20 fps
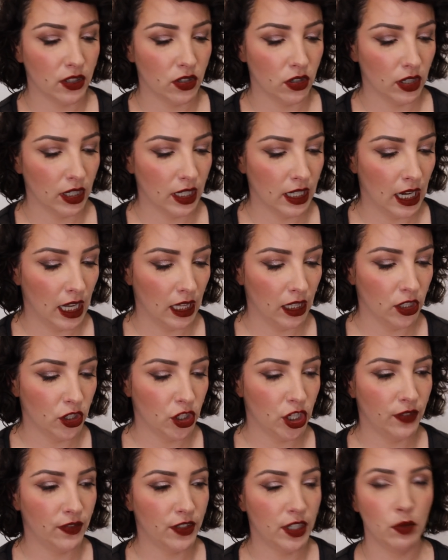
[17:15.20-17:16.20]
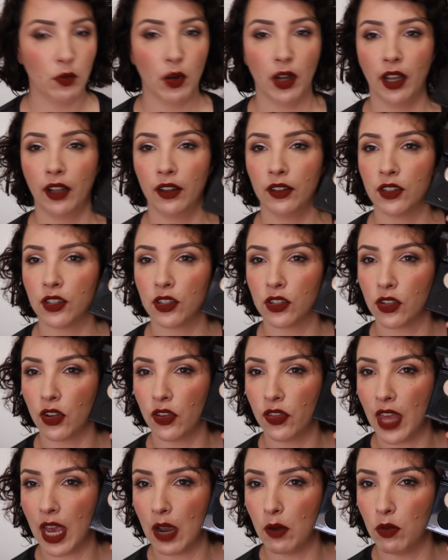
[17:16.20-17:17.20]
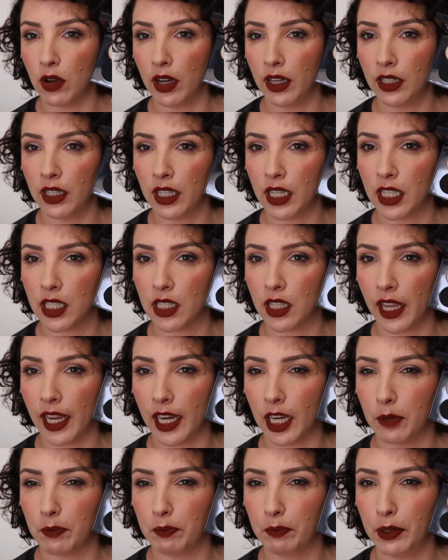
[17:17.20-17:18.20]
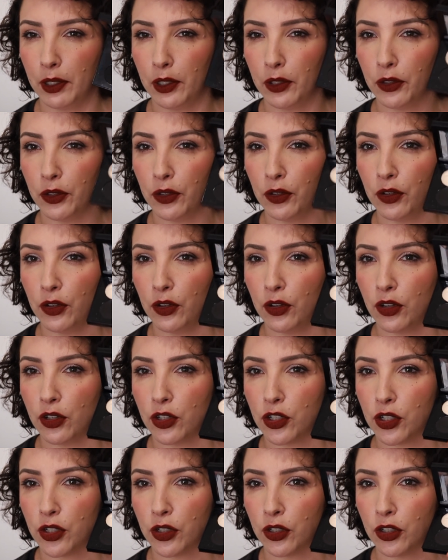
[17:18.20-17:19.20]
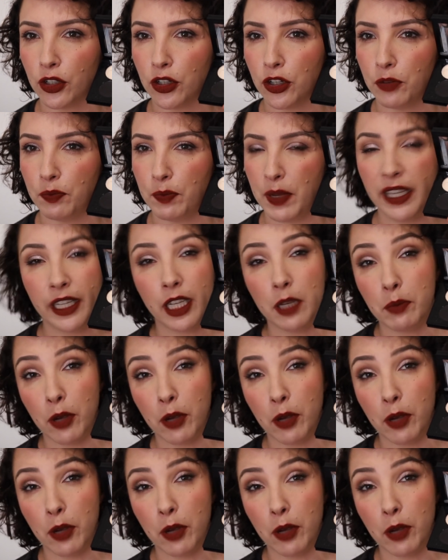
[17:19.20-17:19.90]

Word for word: are sort of color shifty ones. So that one is like blue to pinky